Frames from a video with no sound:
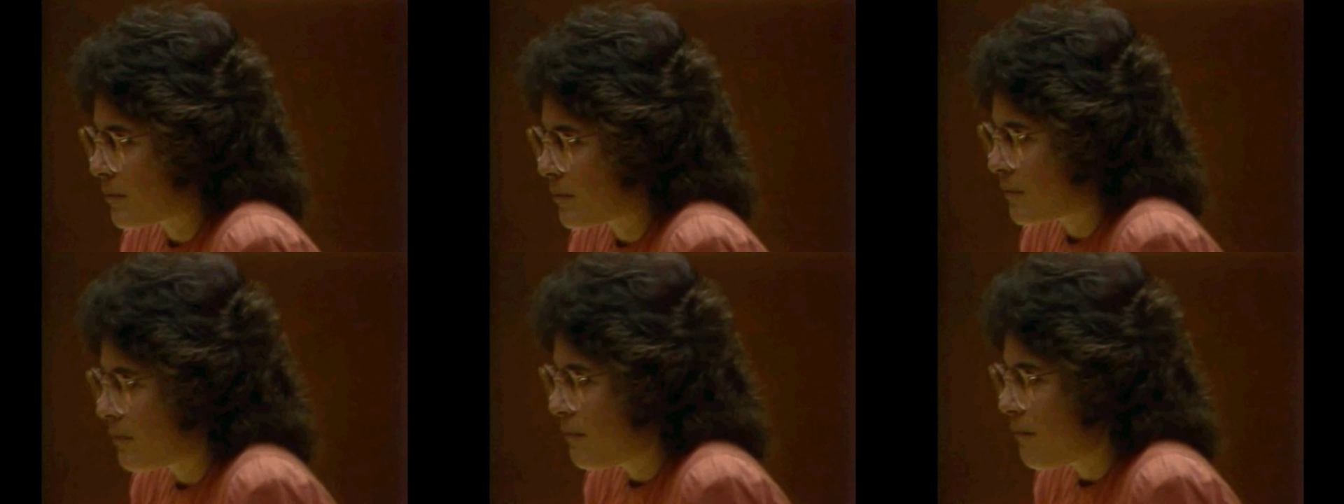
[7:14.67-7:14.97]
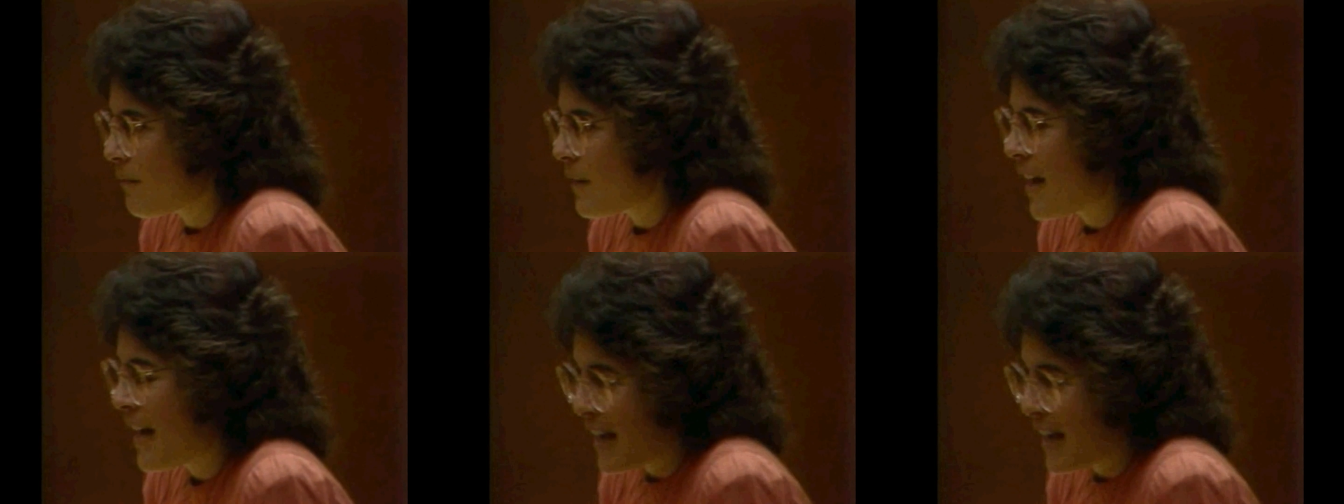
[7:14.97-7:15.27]

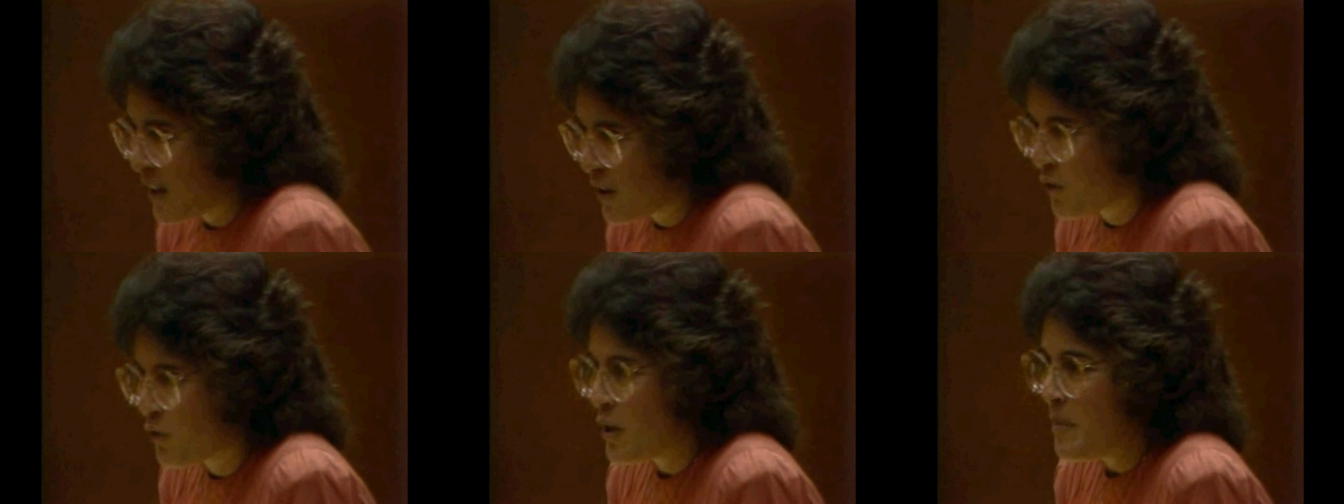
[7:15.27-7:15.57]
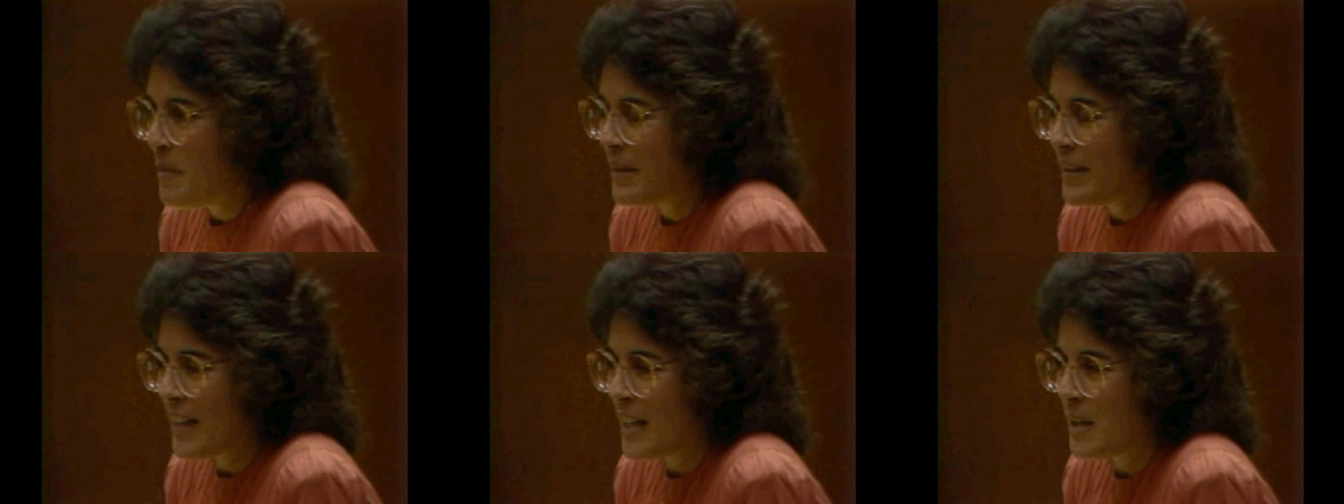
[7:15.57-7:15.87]
had a dream the
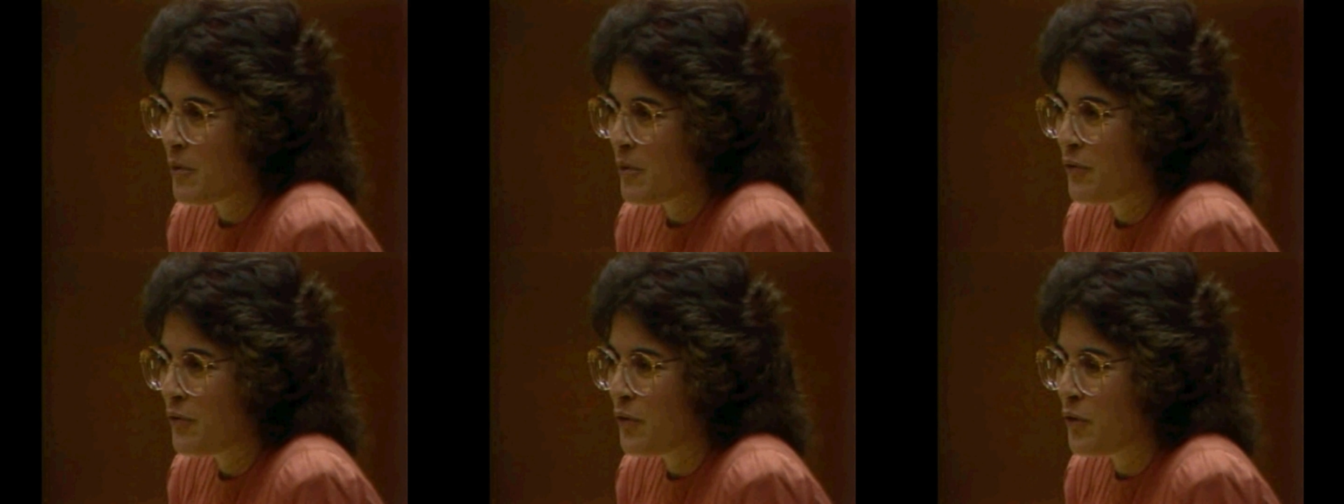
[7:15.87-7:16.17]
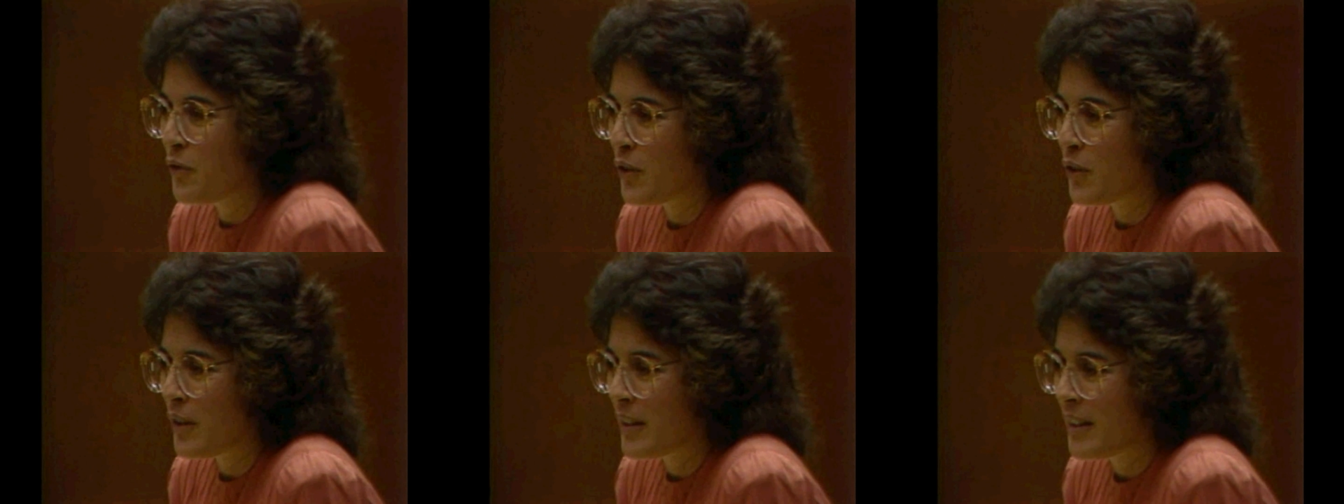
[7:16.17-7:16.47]
night before
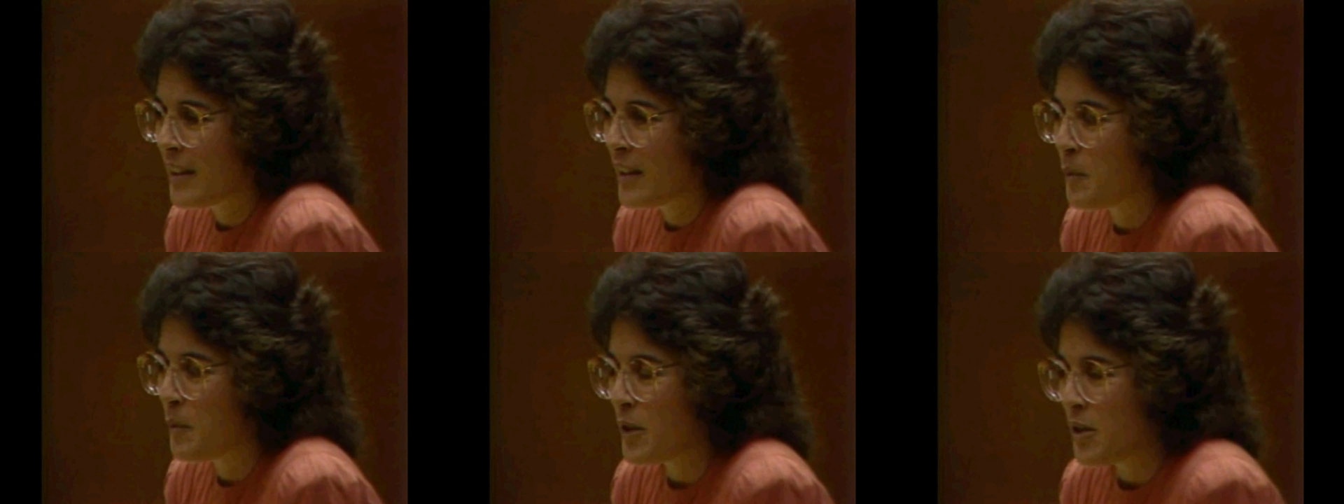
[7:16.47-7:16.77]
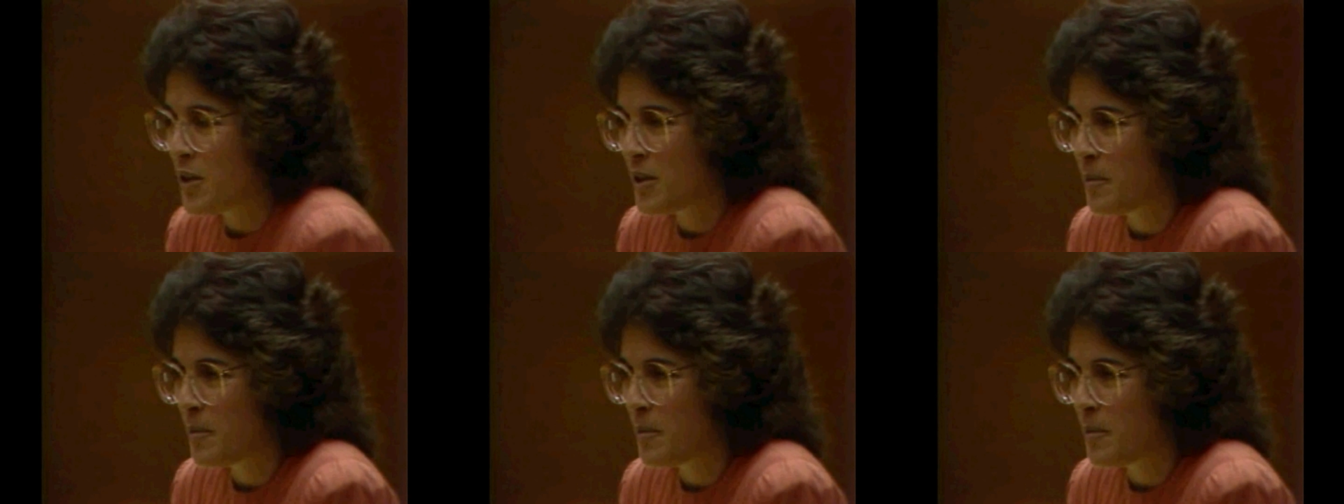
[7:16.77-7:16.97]
in which Mr.